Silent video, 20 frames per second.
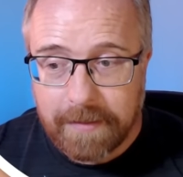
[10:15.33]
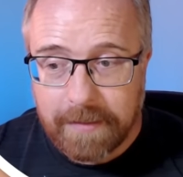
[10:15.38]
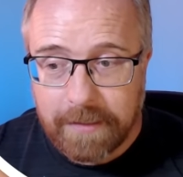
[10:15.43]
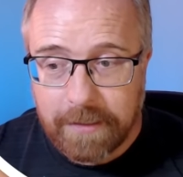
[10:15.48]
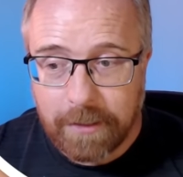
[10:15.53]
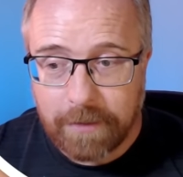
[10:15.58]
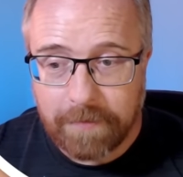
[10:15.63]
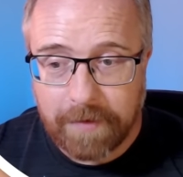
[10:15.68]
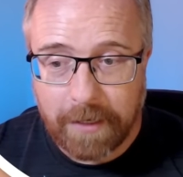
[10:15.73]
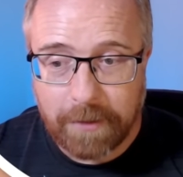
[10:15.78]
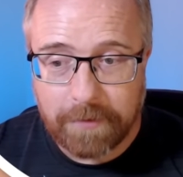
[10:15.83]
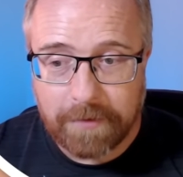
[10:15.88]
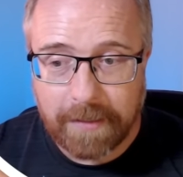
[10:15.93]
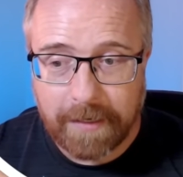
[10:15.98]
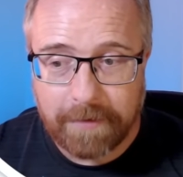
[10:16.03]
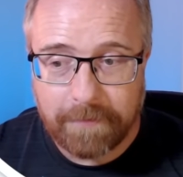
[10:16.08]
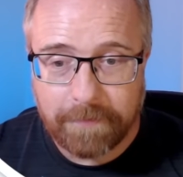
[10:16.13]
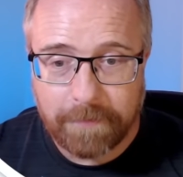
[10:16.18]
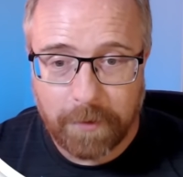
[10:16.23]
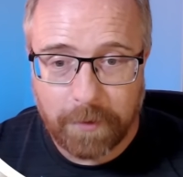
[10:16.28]
You have
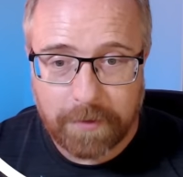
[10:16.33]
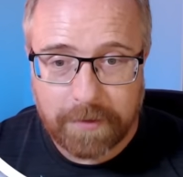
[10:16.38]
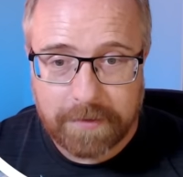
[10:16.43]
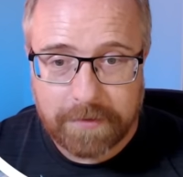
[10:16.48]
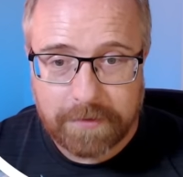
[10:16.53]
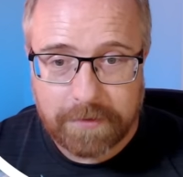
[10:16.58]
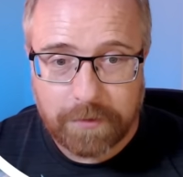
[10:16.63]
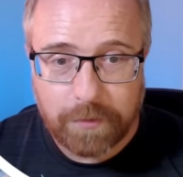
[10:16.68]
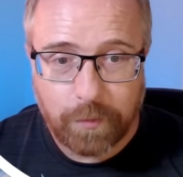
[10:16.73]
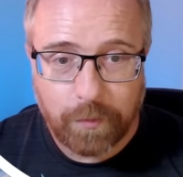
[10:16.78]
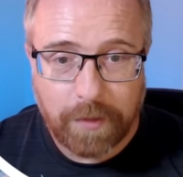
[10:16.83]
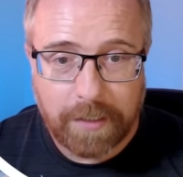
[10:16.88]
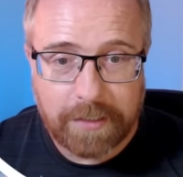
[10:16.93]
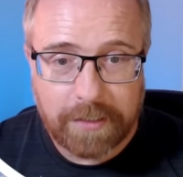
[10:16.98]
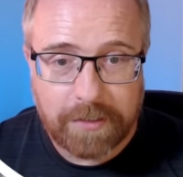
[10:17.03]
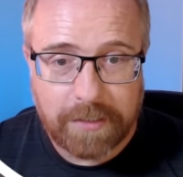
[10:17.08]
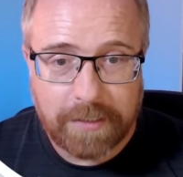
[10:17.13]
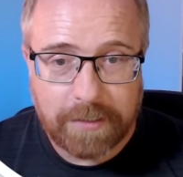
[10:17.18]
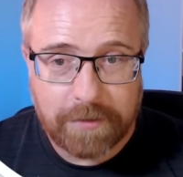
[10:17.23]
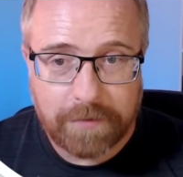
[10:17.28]
outline focus,
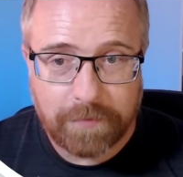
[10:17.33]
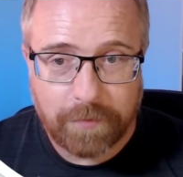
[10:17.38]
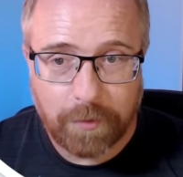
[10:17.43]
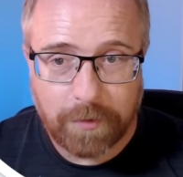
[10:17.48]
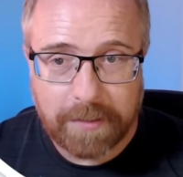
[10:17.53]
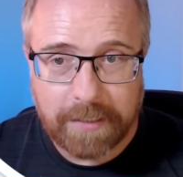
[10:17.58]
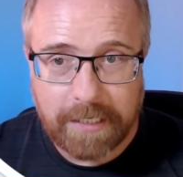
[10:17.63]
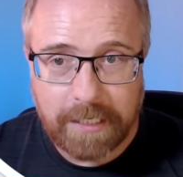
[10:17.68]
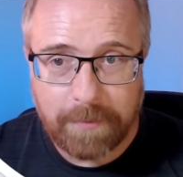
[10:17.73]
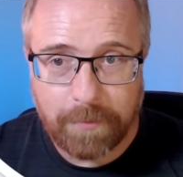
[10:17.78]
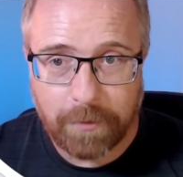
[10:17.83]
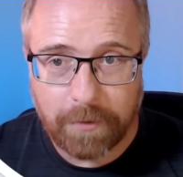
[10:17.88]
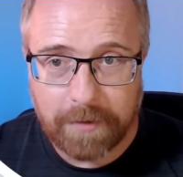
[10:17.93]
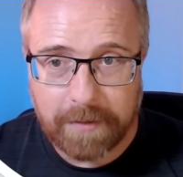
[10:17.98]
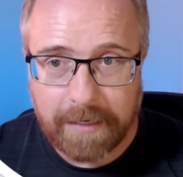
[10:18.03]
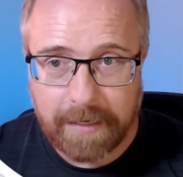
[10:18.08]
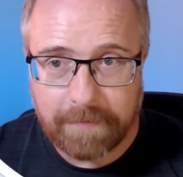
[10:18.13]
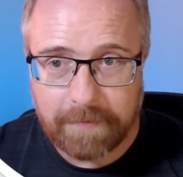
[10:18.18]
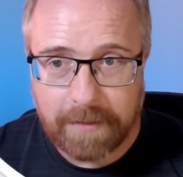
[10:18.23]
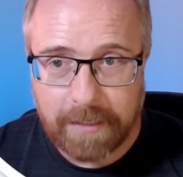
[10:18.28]
which is for
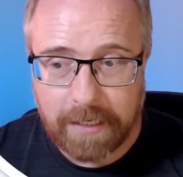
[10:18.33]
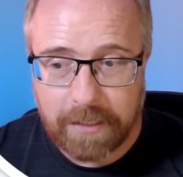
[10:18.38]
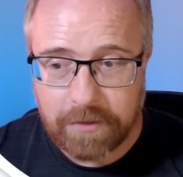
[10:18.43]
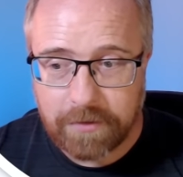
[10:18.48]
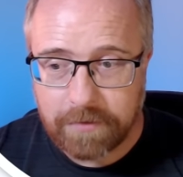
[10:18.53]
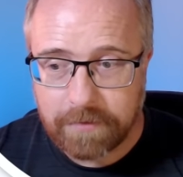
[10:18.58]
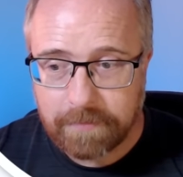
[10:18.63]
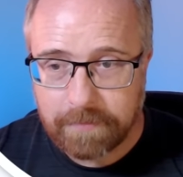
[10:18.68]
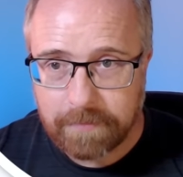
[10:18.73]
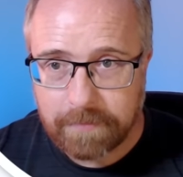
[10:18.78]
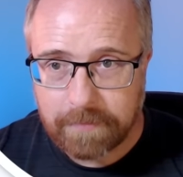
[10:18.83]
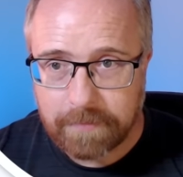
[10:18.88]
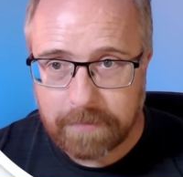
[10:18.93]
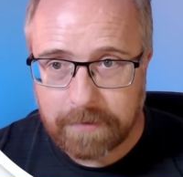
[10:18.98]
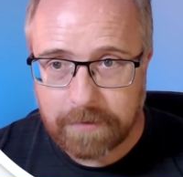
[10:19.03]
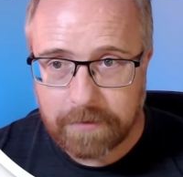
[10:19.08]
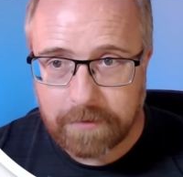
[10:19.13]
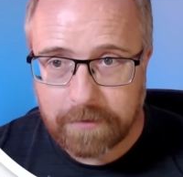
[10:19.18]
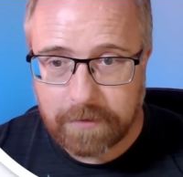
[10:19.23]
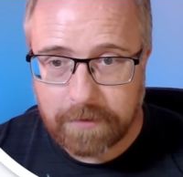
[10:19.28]
keyboard navigation.
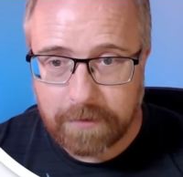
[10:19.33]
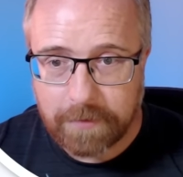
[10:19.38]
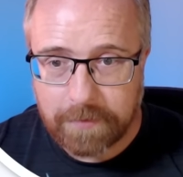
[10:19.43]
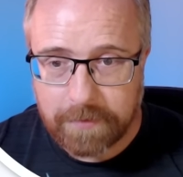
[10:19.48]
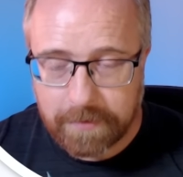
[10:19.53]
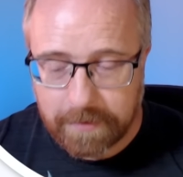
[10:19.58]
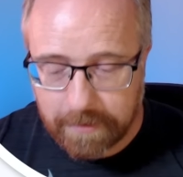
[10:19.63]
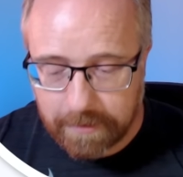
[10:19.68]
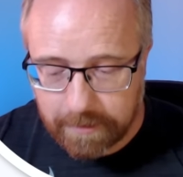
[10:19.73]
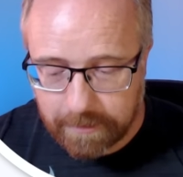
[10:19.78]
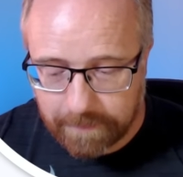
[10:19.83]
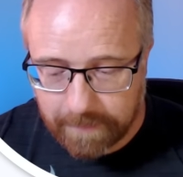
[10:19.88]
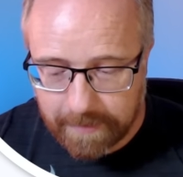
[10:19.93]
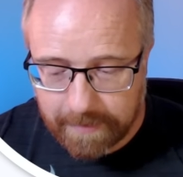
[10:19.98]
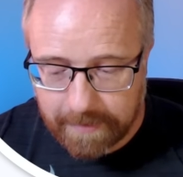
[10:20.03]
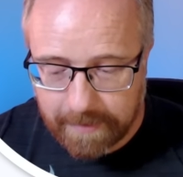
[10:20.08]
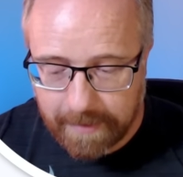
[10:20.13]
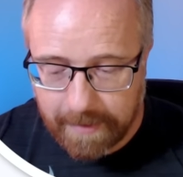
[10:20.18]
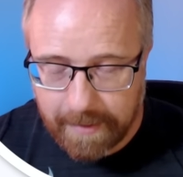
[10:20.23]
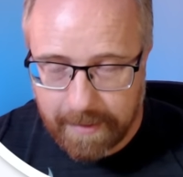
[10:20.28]
Let's close this. If
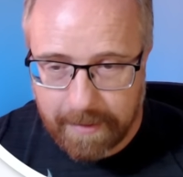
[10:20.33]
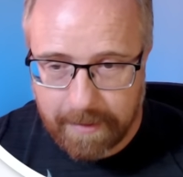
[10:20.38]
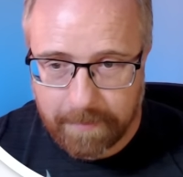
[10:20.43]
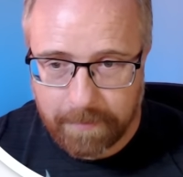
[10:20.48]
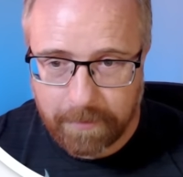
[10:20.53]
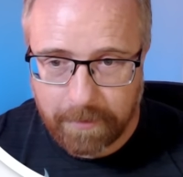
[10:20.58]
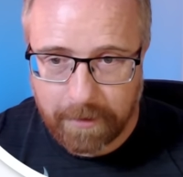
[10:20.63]
I tab